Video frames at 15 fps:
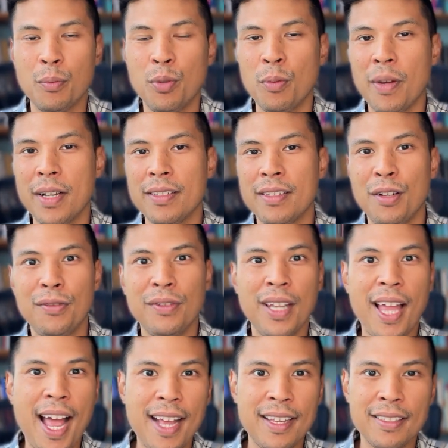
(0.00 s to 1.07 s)
put myself
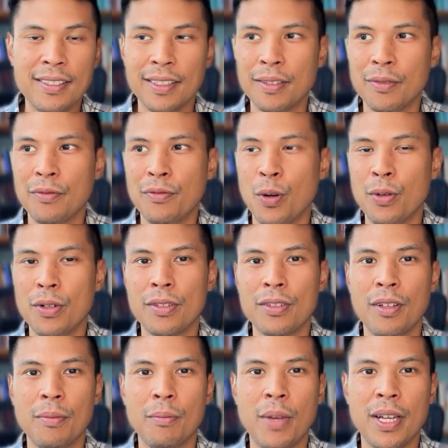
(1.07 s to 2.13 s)
last and focus
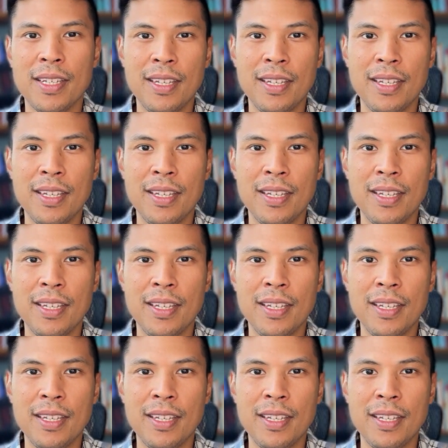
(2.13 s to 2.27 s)
on my